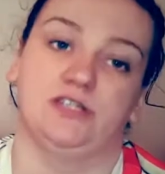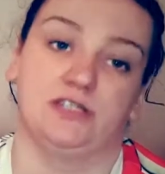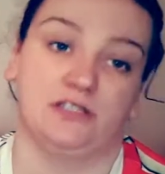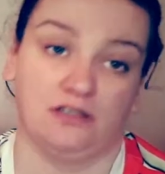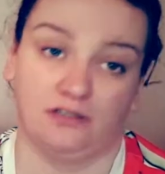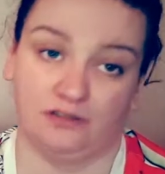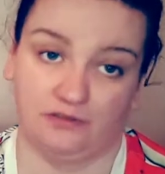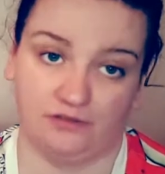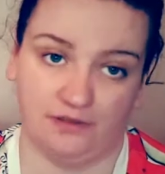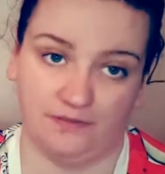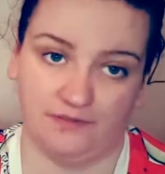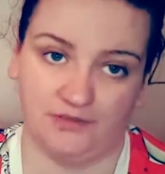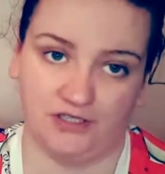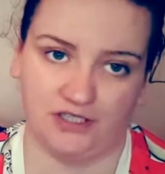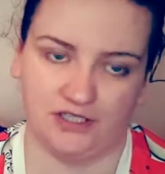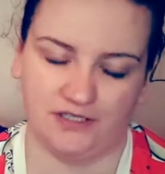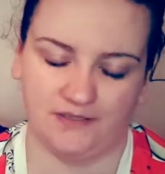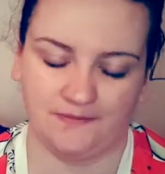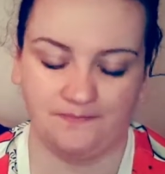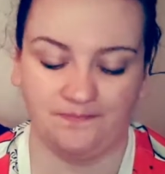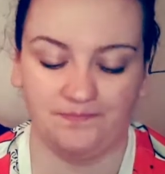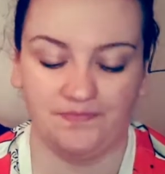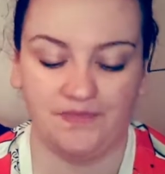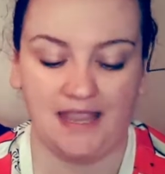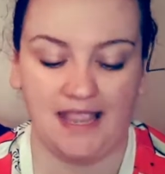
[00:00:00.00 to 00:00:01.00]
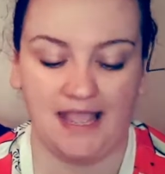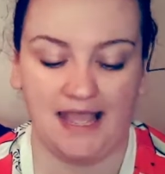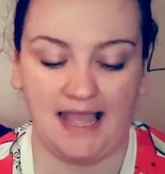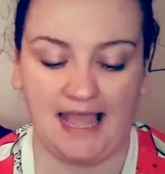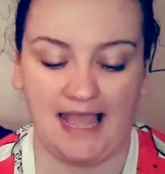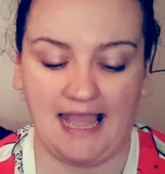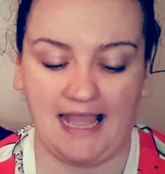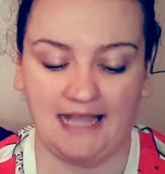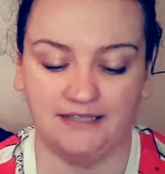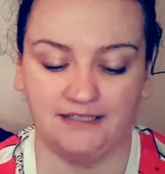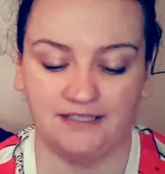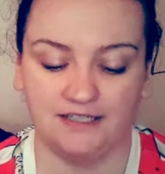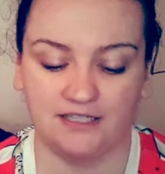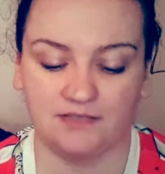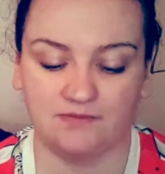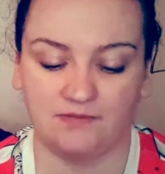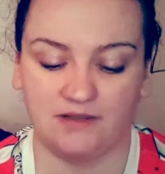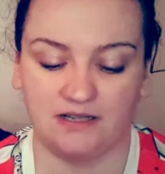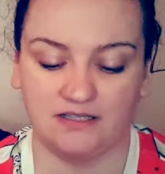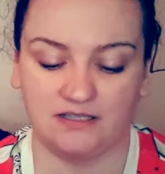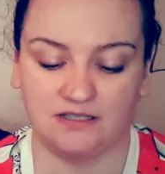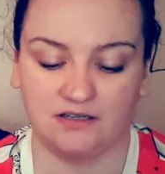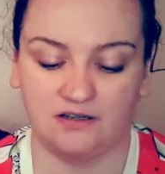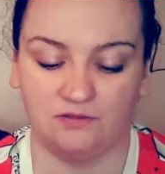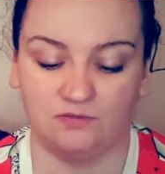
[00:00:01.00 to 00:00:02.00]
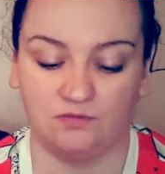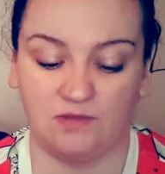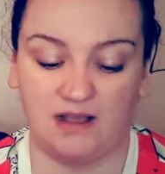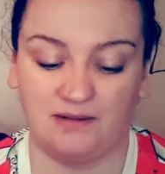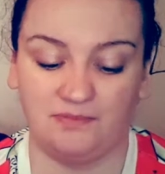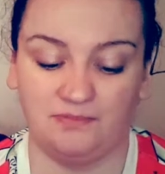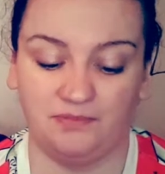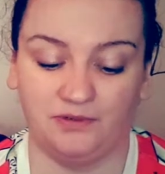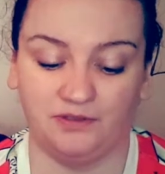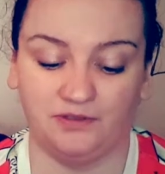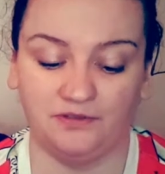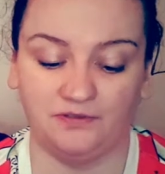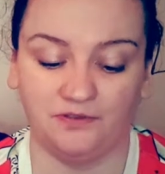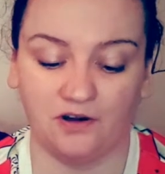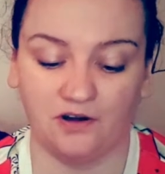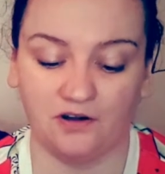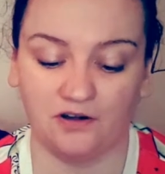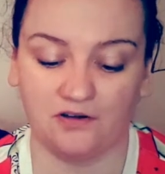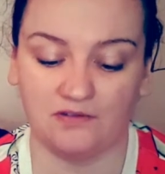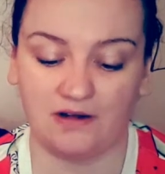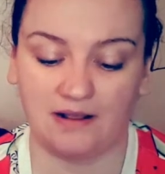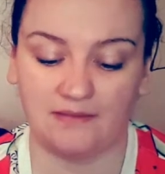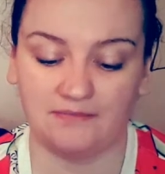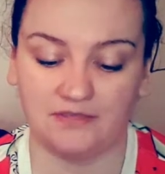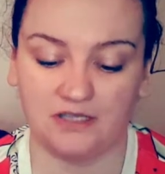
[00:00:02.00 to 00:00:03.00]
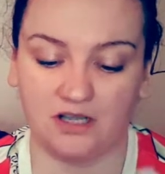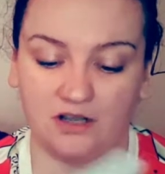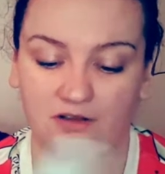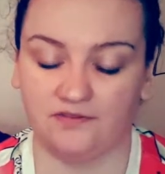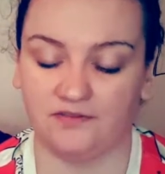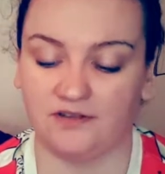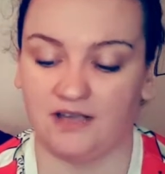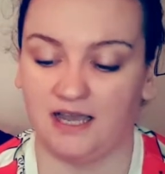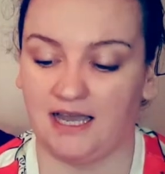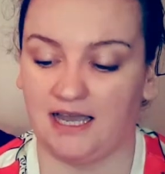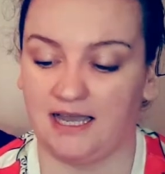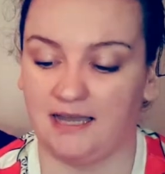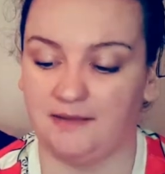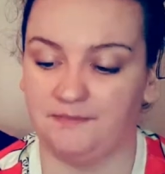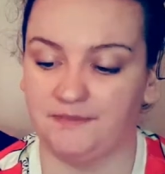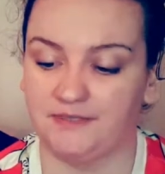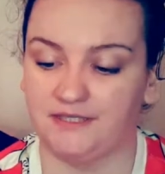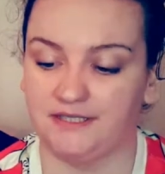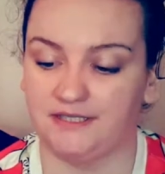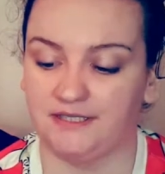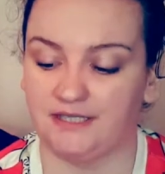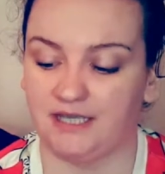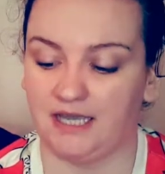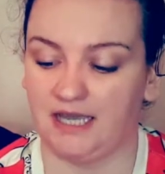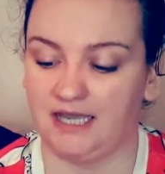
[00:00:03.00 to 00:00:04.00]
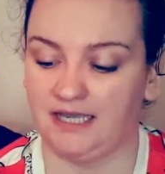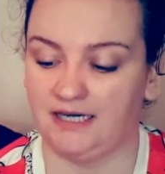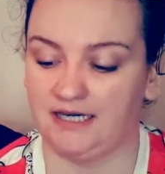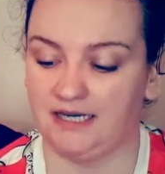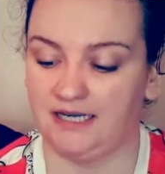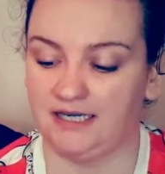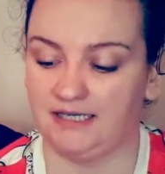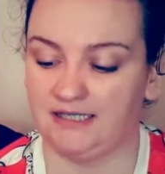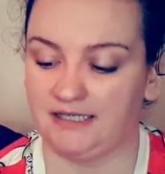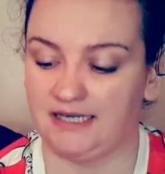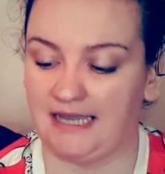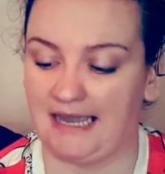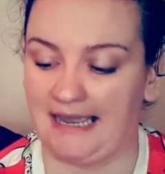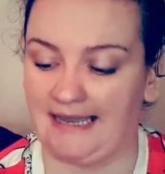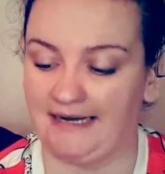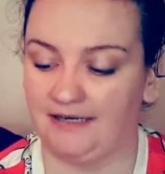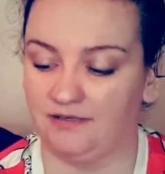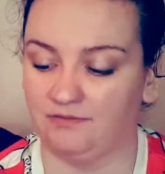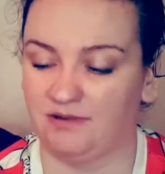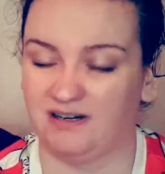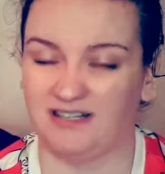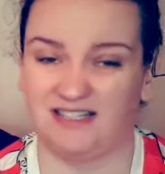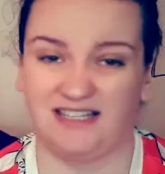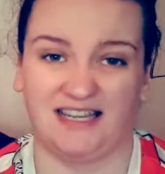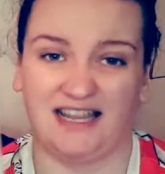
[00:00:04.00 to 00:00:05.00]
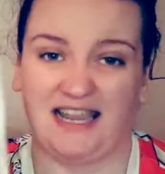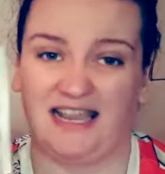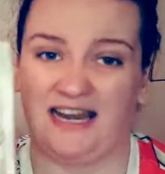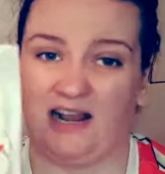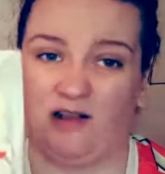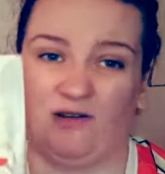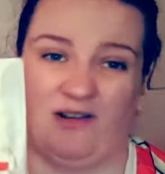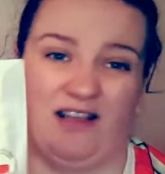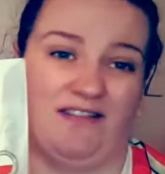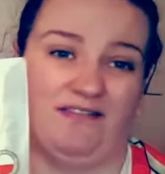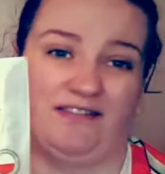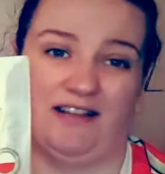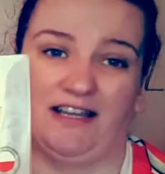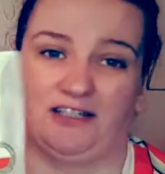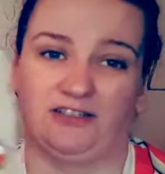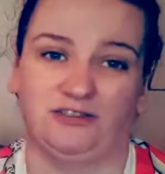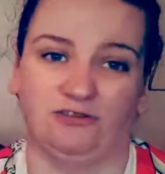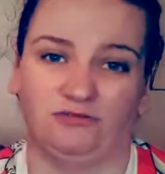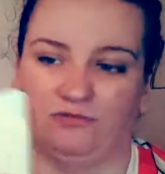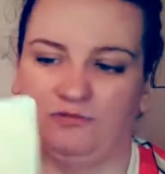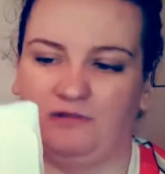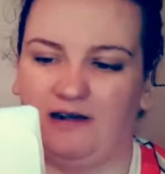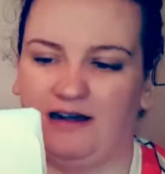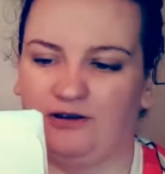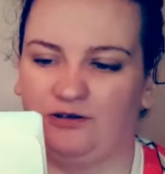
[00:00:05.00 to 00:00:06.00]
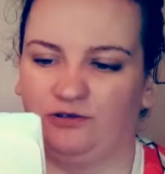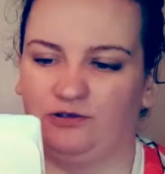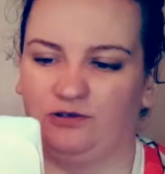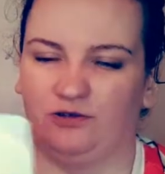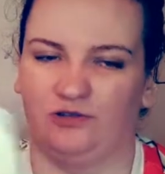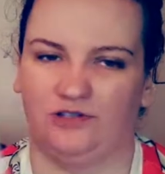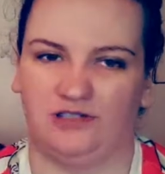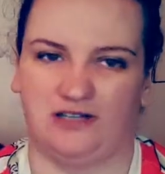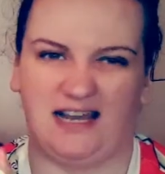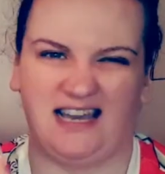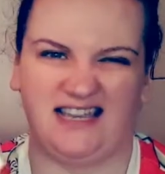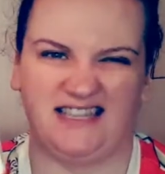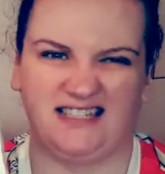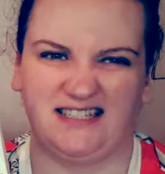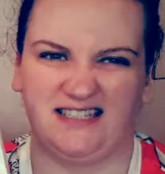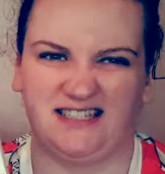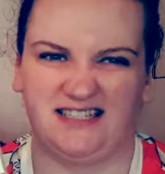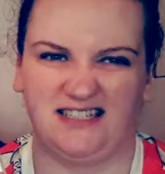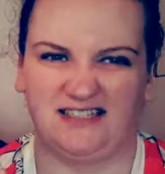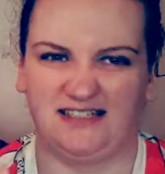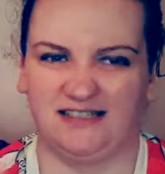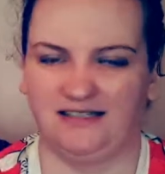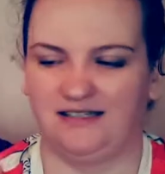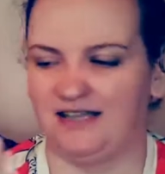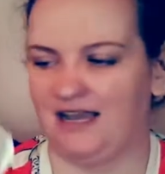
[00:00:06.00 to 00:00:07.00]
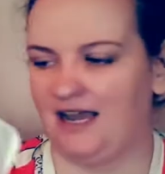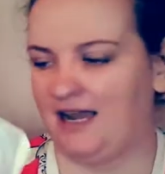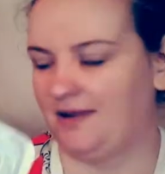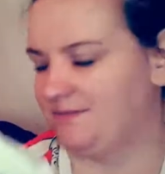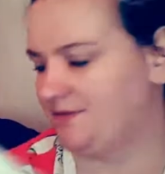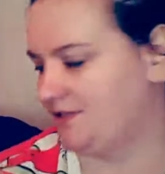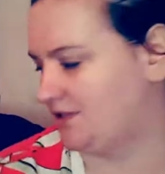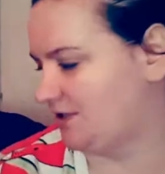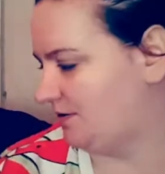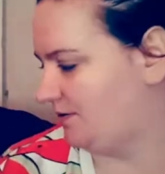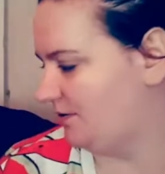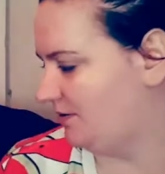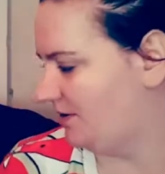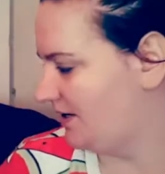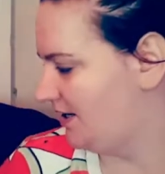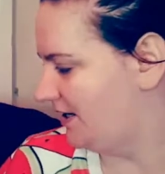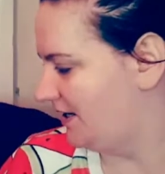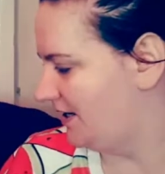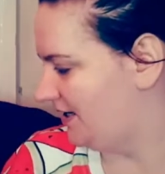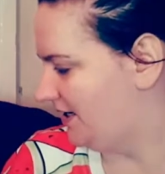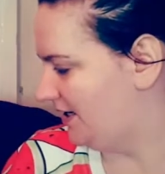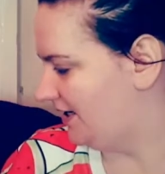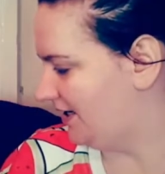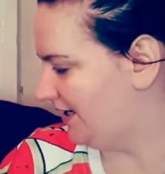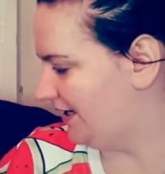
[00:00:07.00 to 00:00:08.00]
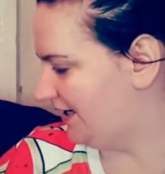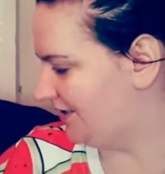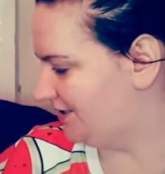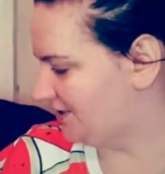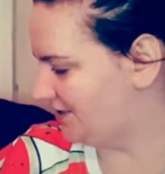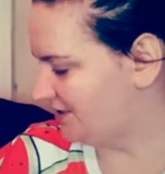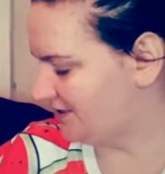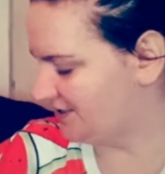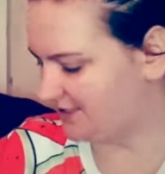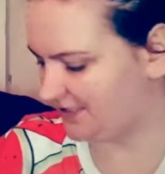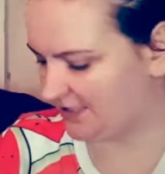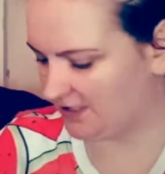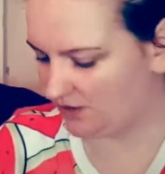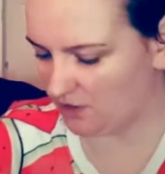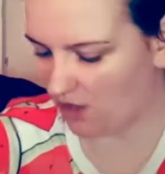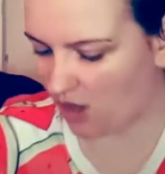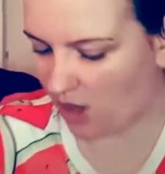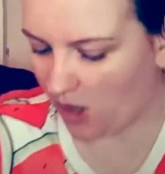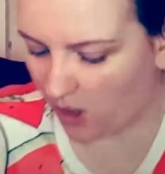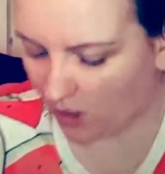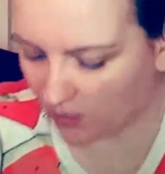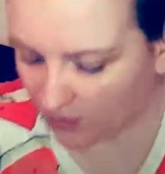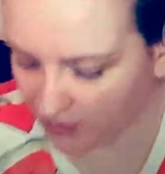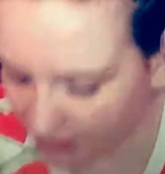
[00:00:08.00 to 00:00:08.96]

not cream cheese. And this one's got 1.4 grams of carbs in it, and once again I'll have like 1 or 2 slices at the time, so it's still all